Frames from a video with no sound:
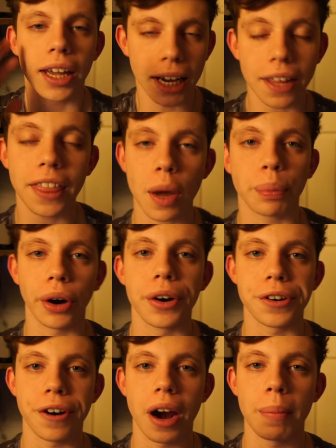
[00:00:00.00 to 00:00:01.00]
In that
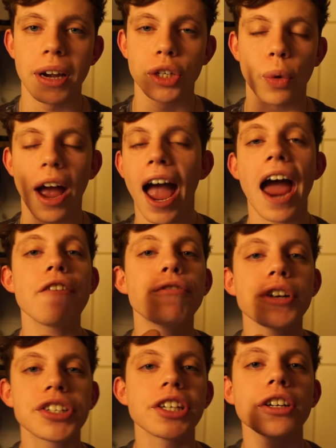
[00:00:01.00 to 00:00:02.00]
program is where
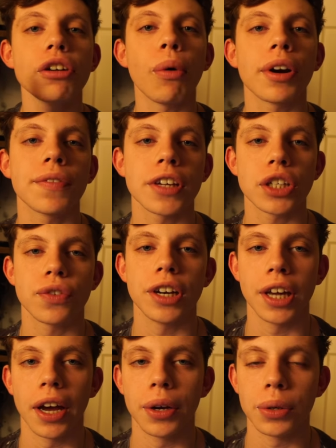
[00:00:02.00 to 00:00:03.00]
every single one of these
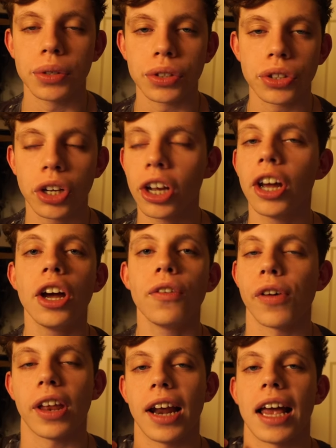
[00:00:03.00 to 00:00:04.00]
videos
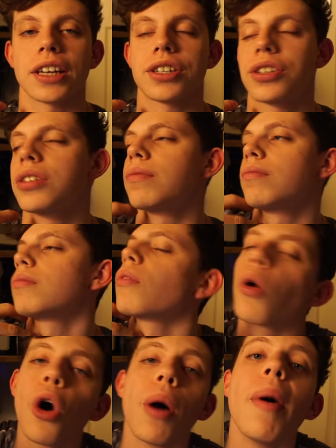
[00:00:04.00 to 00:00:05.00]
for the last
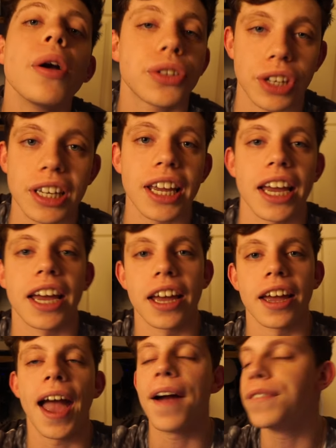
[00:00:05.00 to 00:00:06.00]
almost a
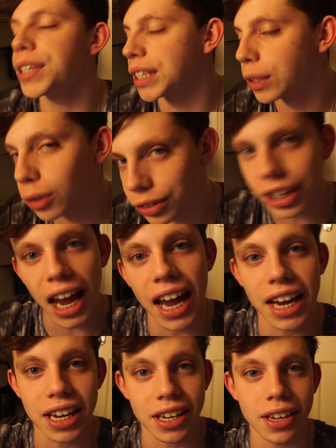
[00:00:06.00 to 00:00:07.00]
year, every single
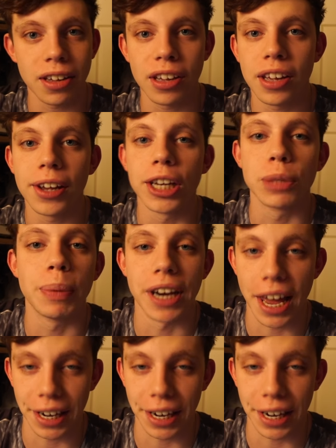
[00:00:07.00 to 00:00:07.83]
day, has been